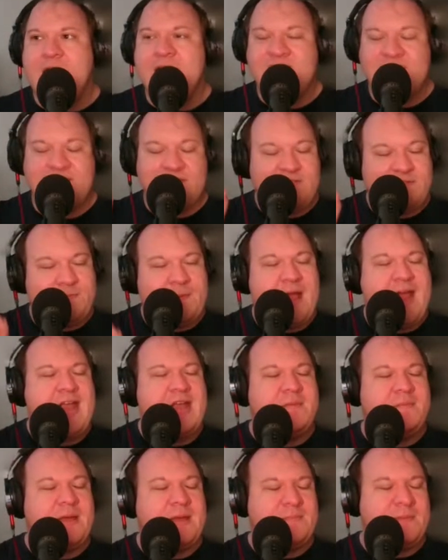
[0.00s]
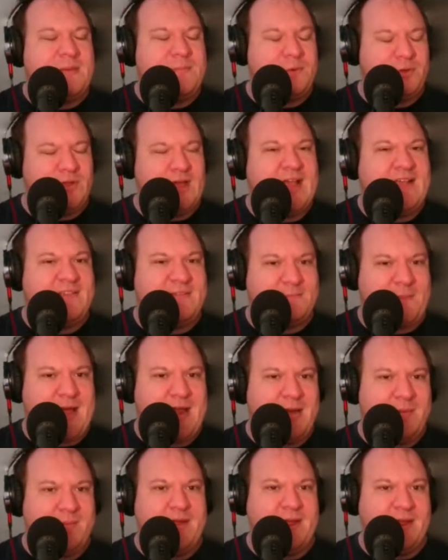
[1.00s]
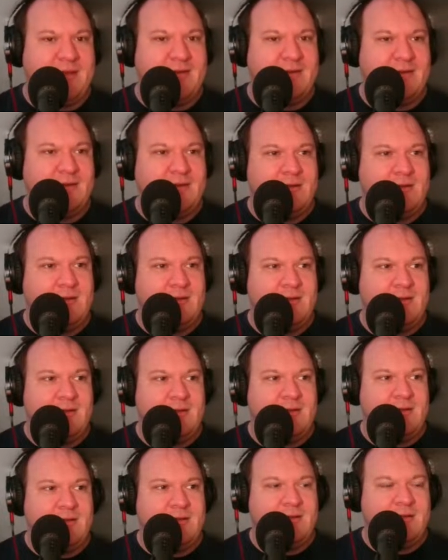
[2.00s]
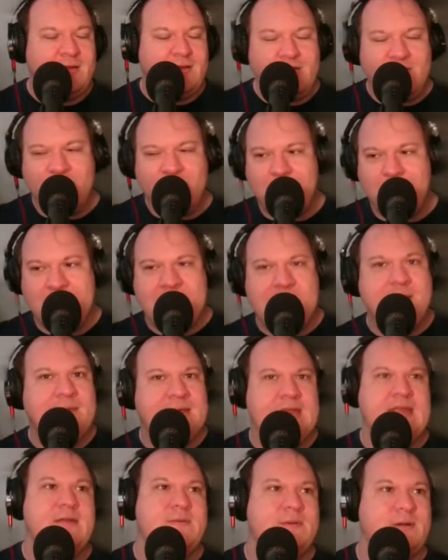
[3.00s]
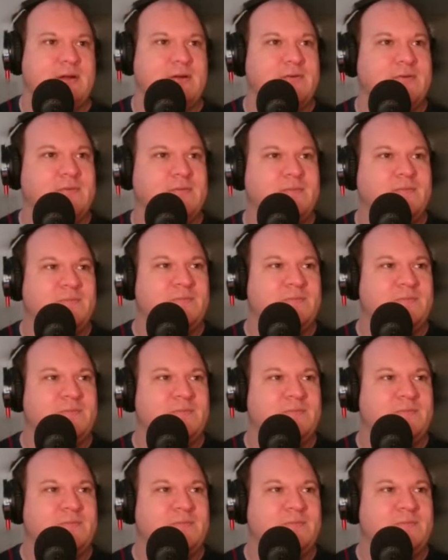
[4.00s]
And he's inspired by people like Spider-Man to become a hero.